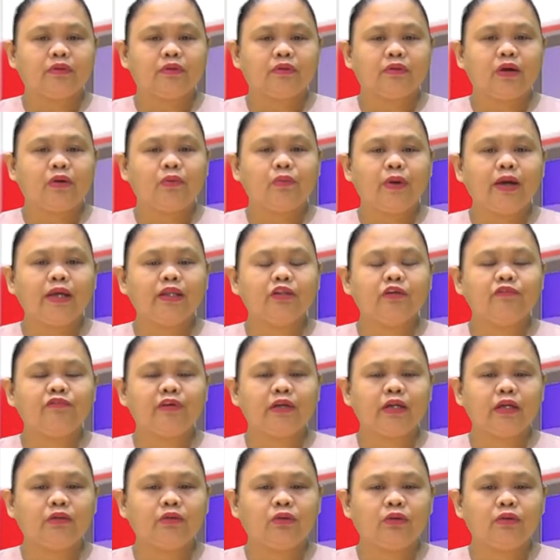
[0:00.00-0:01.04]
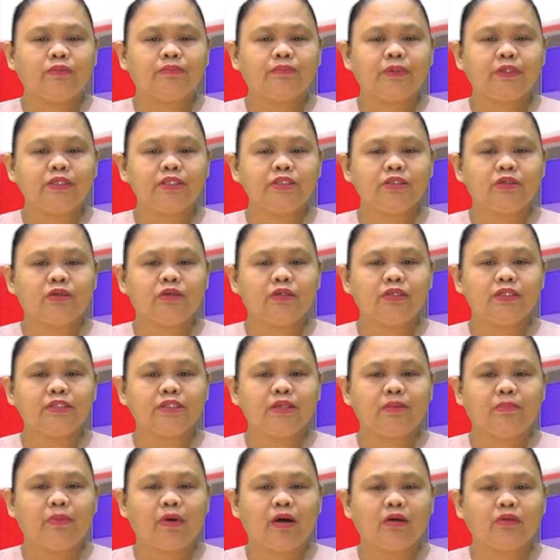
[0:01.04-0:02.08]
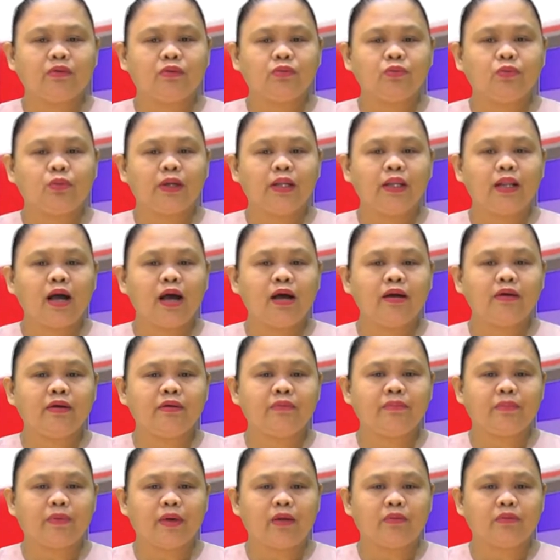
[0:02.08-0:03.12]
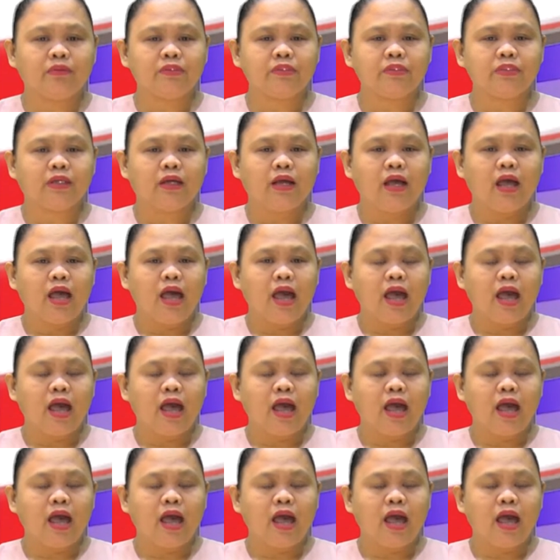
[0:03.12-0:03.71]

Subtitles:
The weight of an adult person is about 100 pounds.